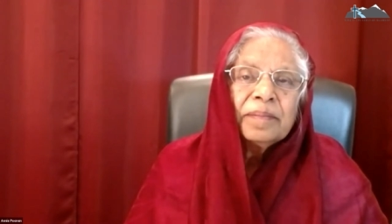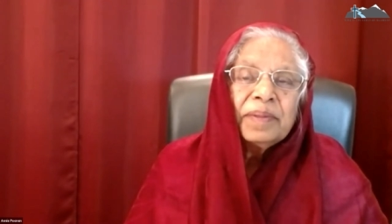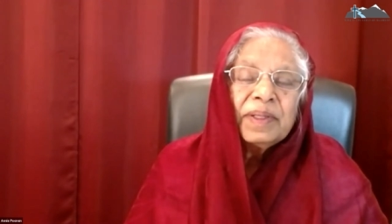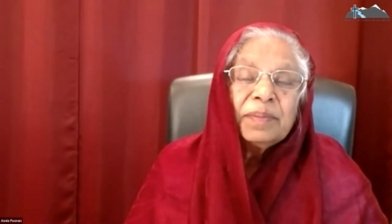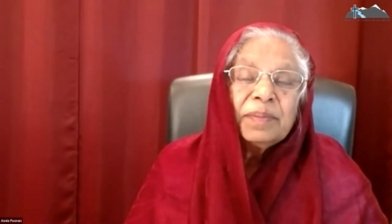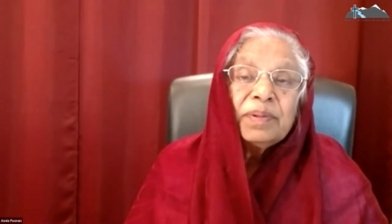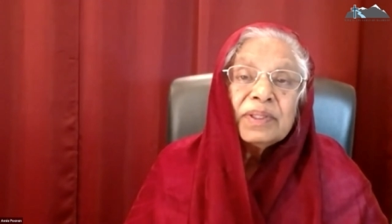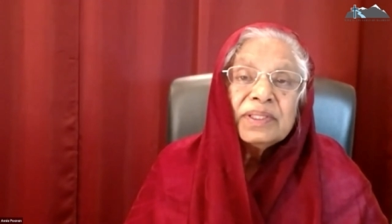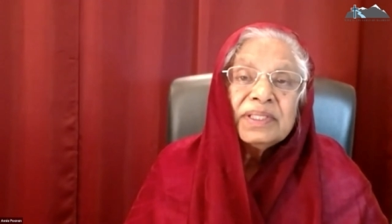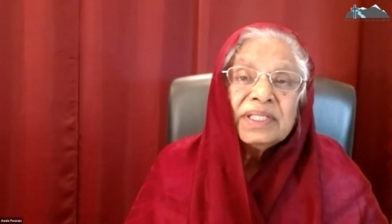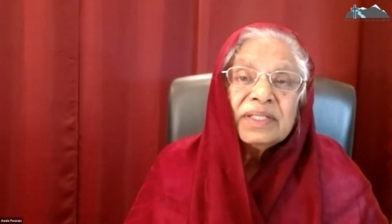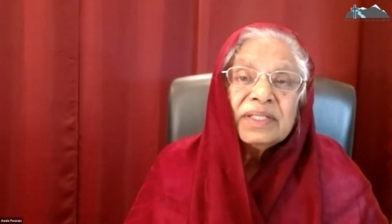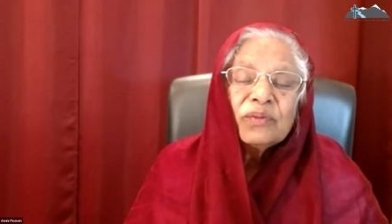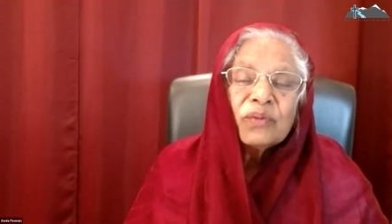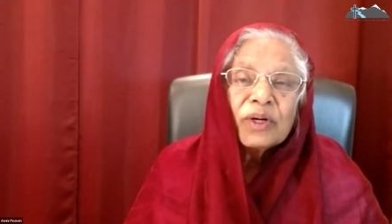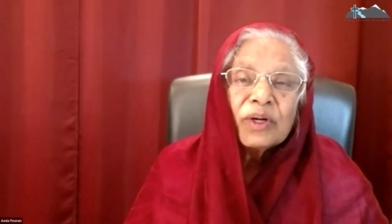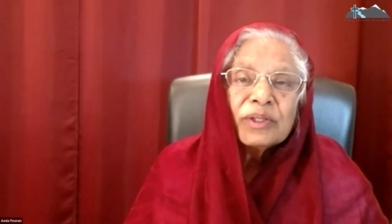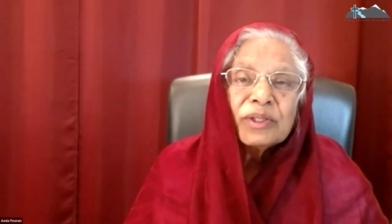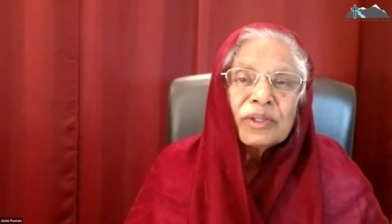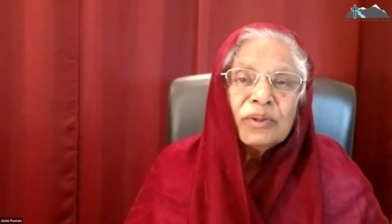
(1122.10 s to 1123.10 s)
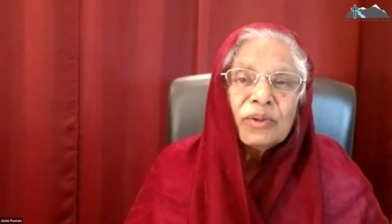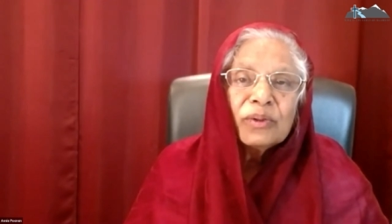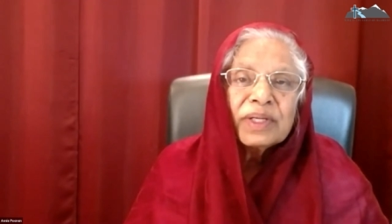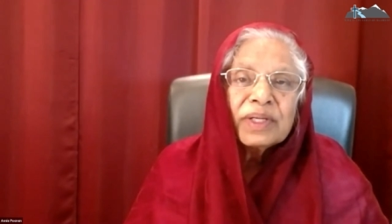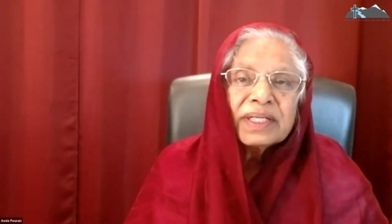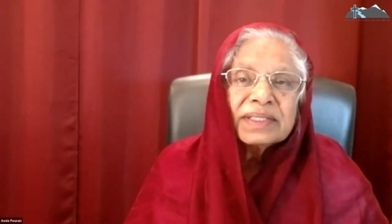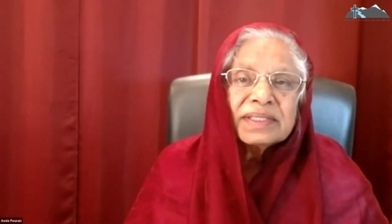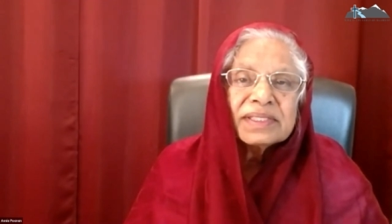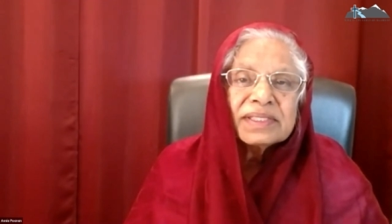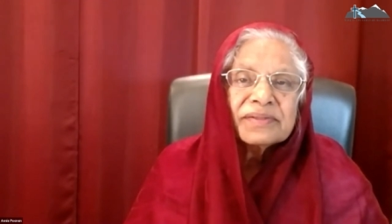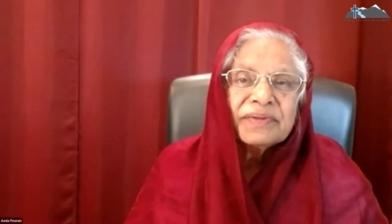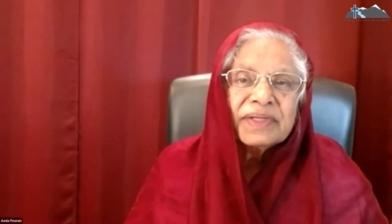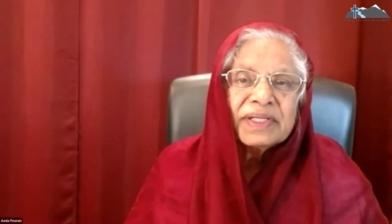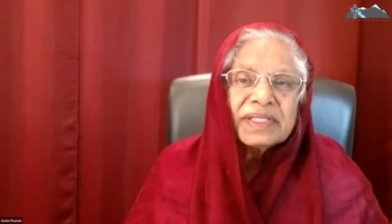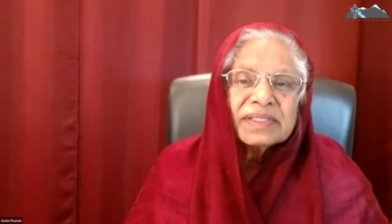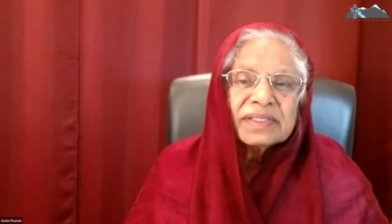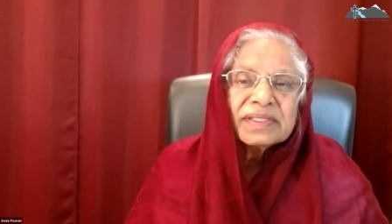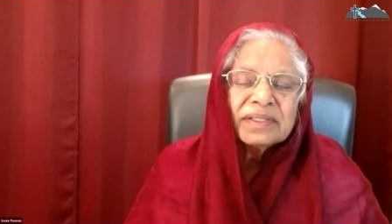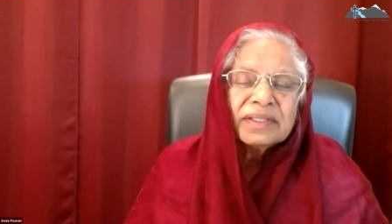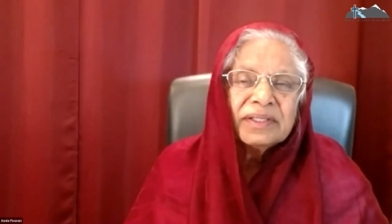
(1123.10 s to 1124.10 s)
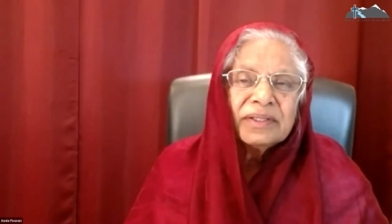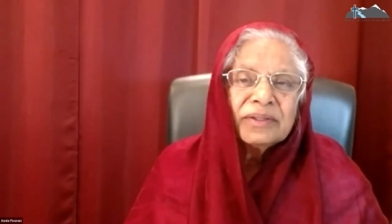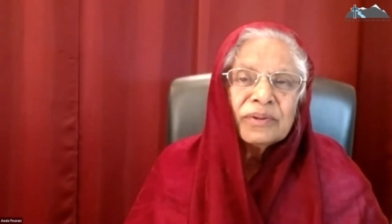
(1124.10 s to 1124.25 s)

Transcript: people didn't want to look at his face.